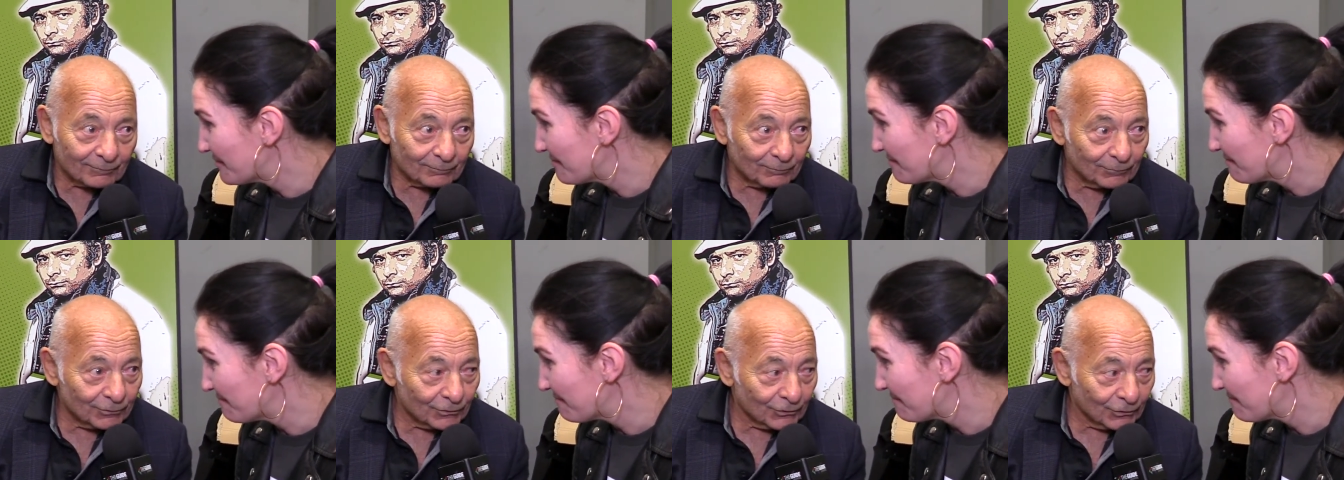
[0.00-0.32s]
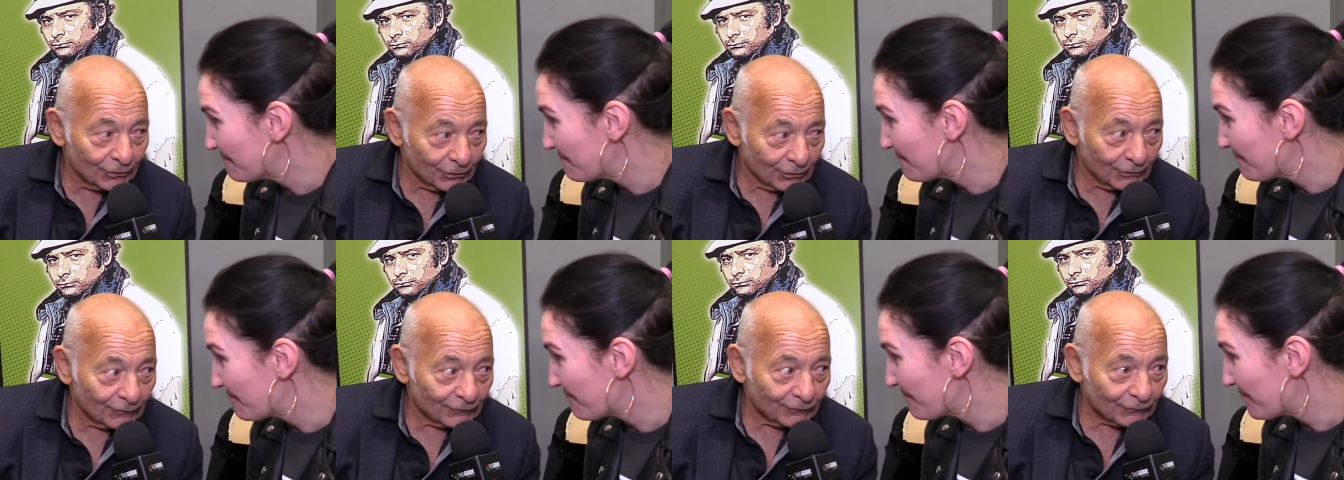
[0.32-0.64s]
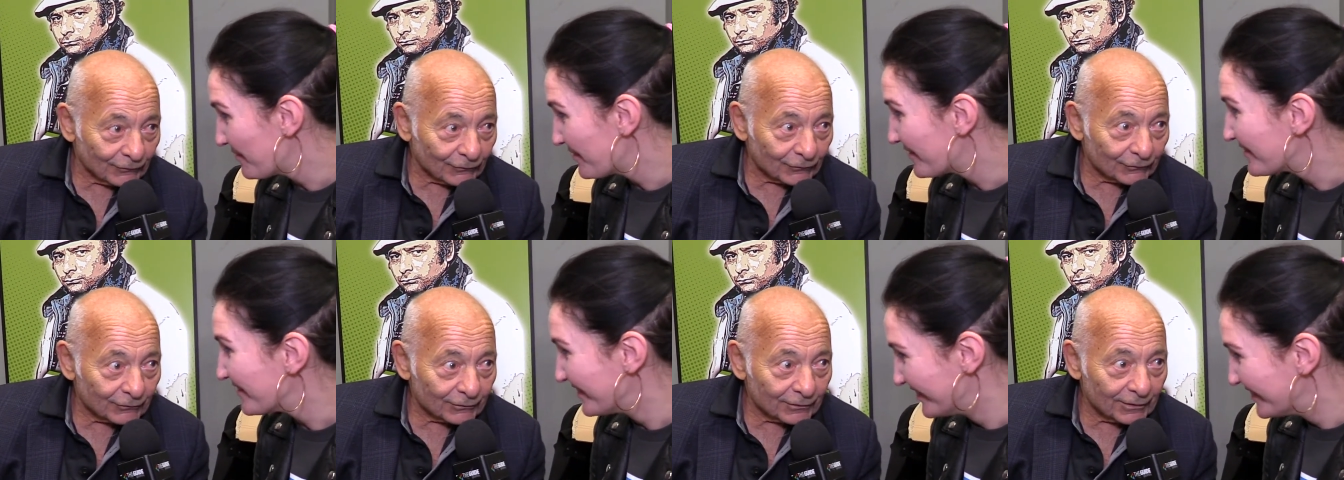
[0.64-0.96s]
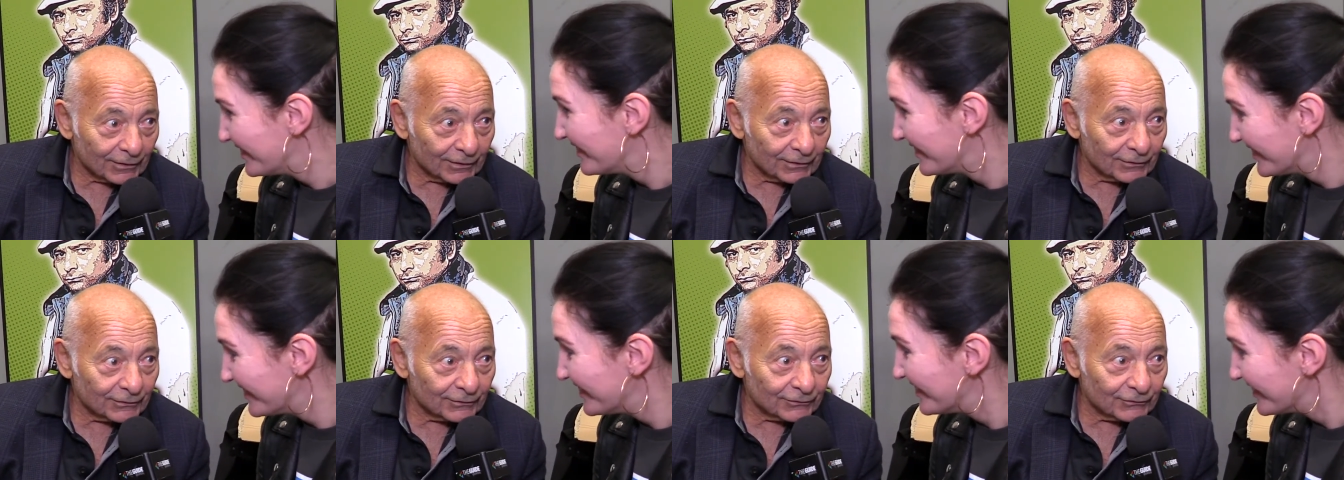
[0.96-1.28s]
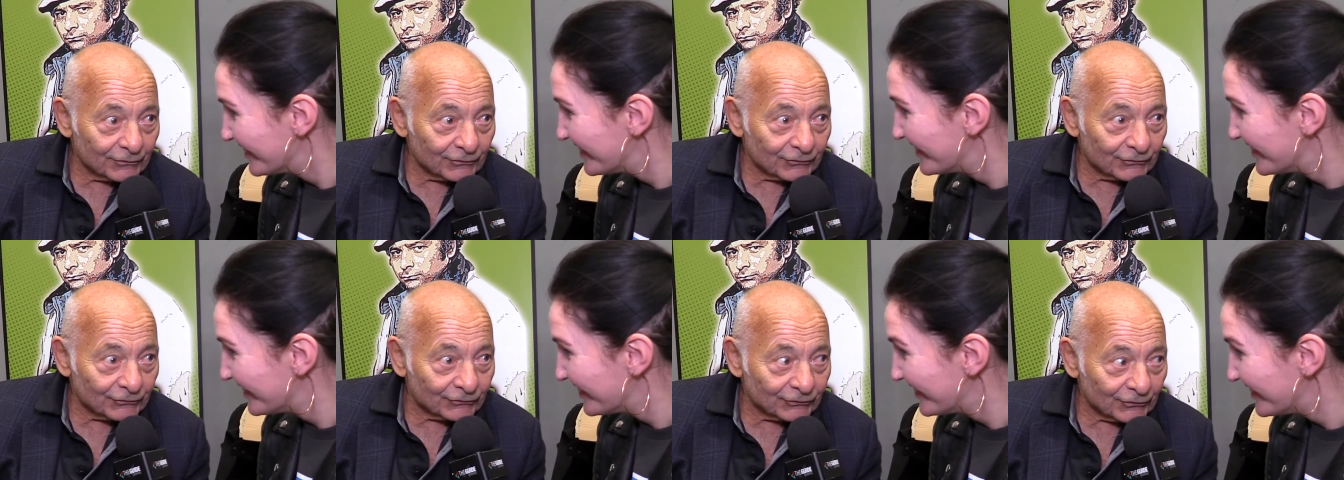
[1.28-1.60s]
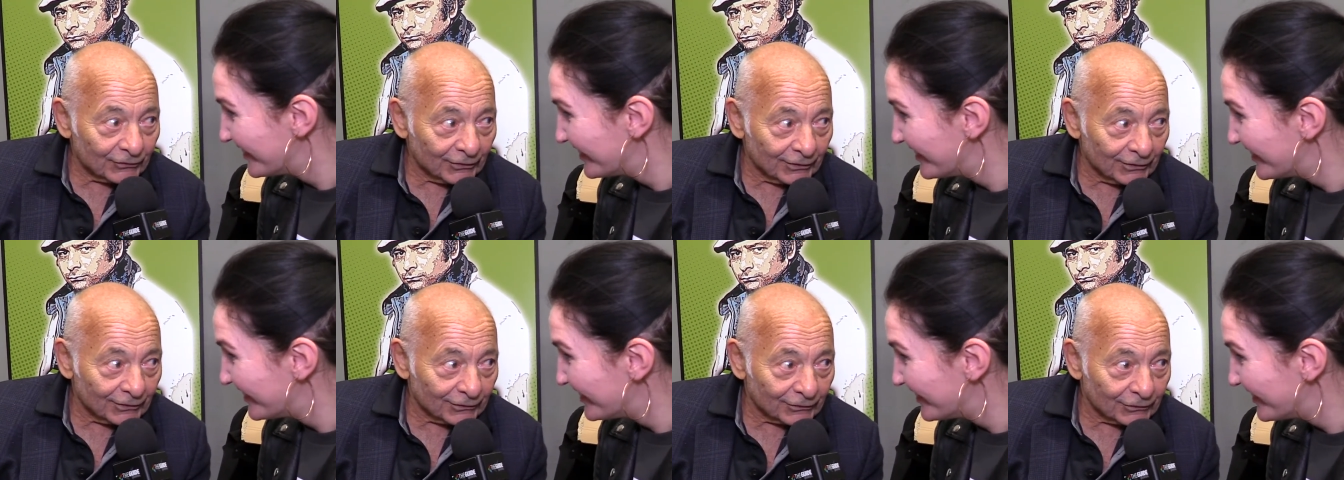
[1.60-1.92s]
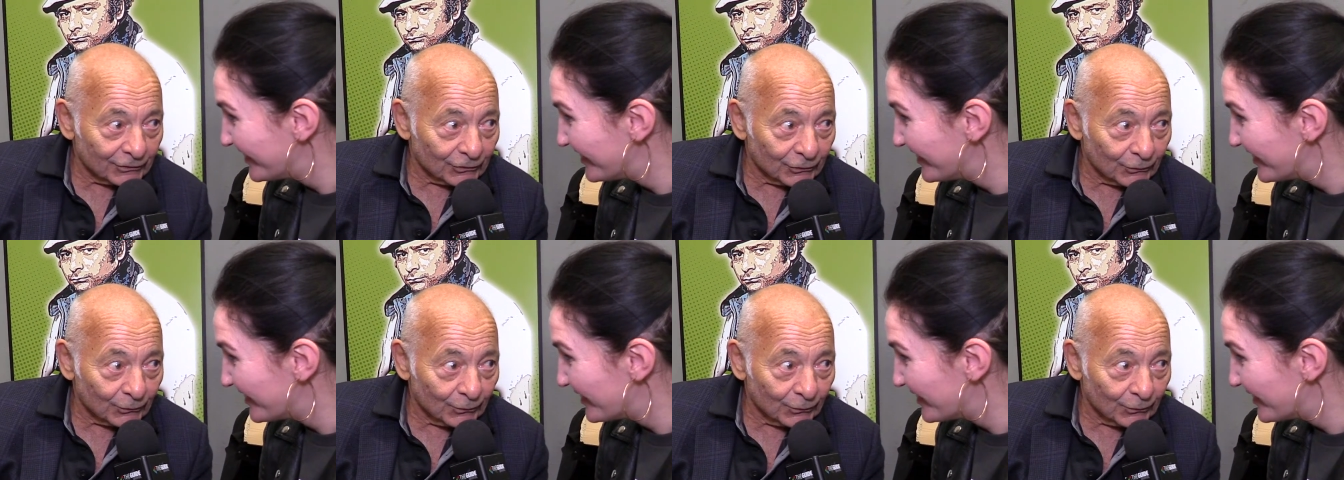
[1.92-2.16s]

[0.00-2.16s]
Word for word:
Speaker 1: Beautiful and sad in a